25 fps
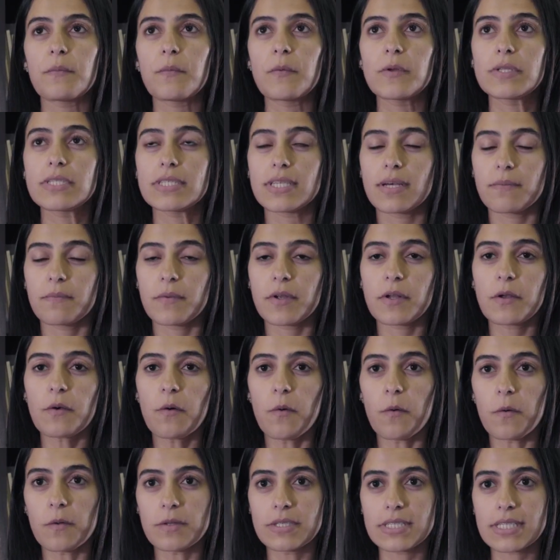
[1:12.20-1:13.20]
When someone
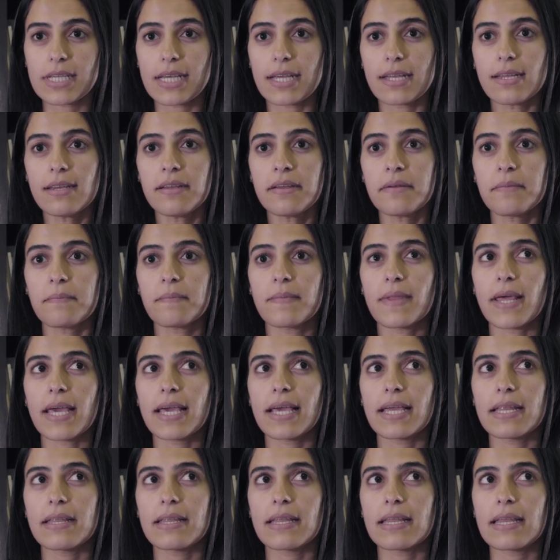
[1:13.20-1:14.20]
calls in, they
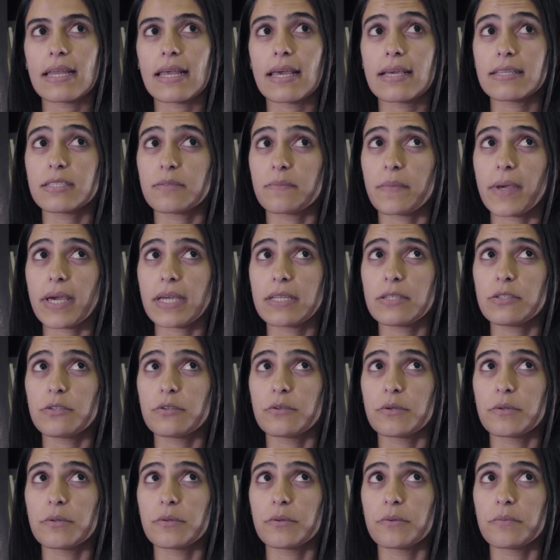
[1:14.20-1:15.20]
can expect
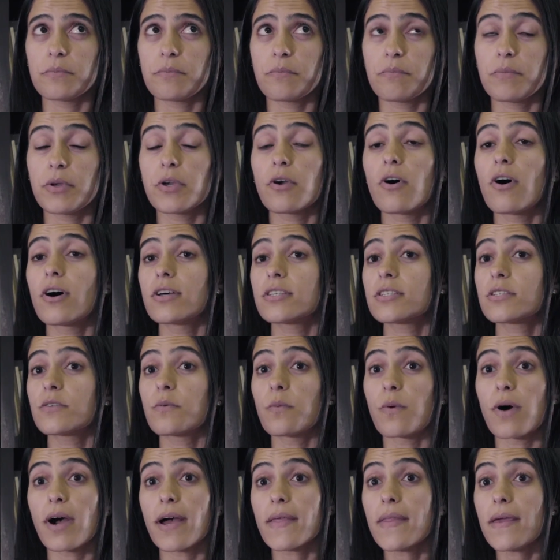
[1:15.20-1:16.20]
to be asked
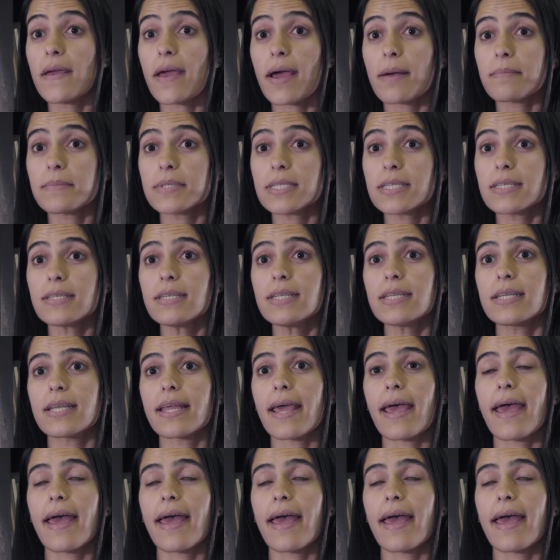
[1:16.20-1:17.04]
why they're absent,